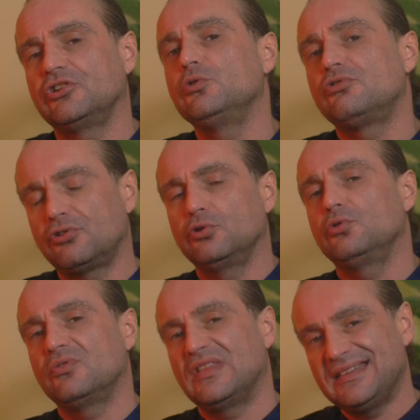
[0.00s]
you
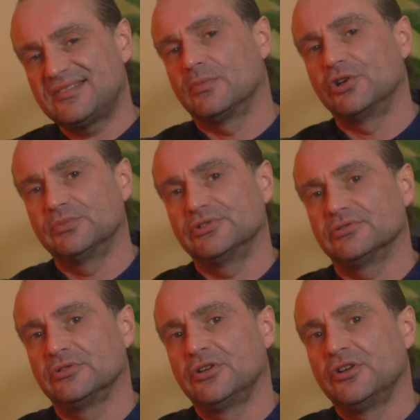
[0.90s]
to this moment.
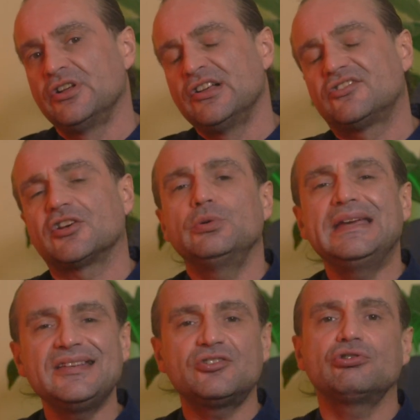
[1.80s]
So
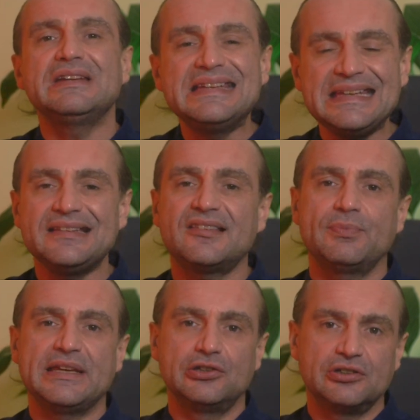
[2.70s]
history needs to
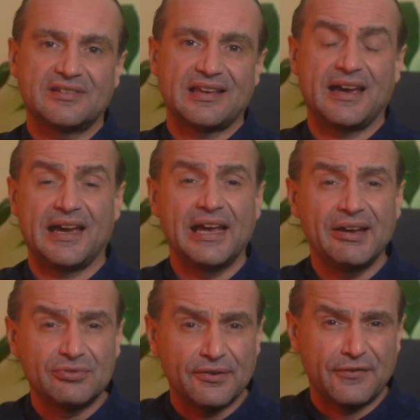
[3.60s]
be looked at
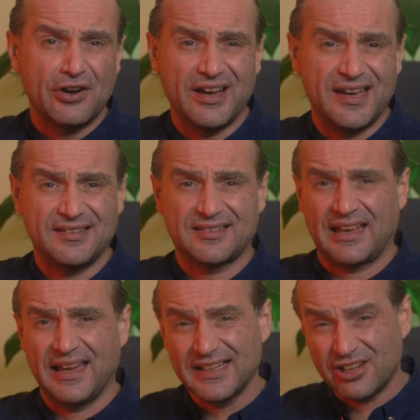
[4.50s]
and revised and